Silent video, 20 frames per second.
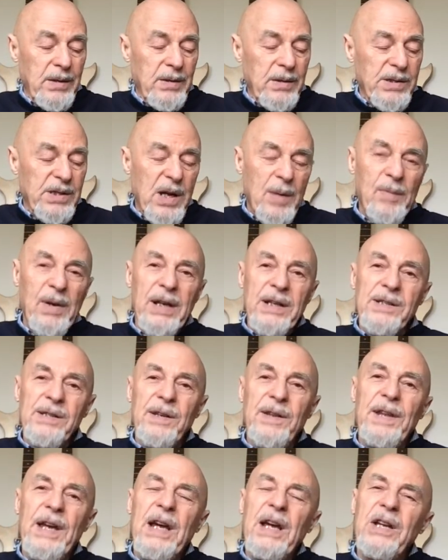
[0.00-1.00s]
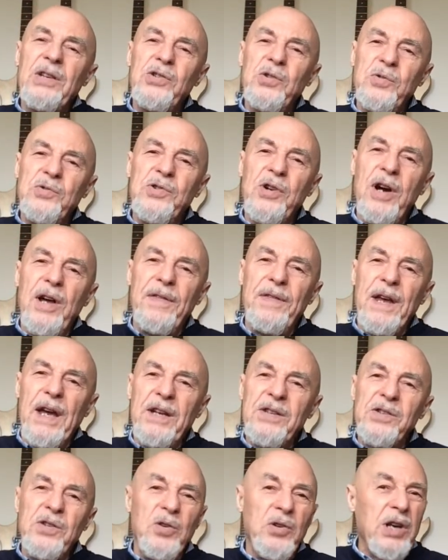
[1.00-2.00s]
some licks and things, you try
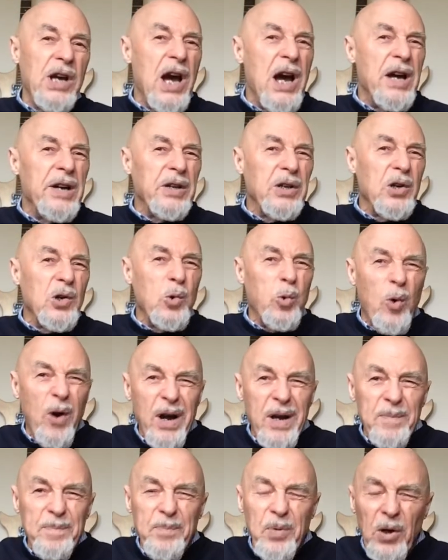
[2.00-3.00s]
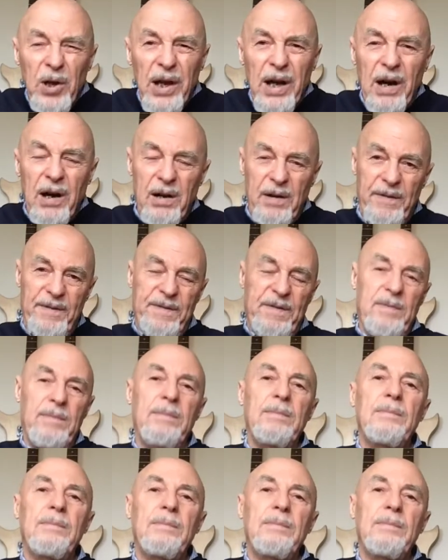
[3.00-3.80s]
things and you can't quite pull it off.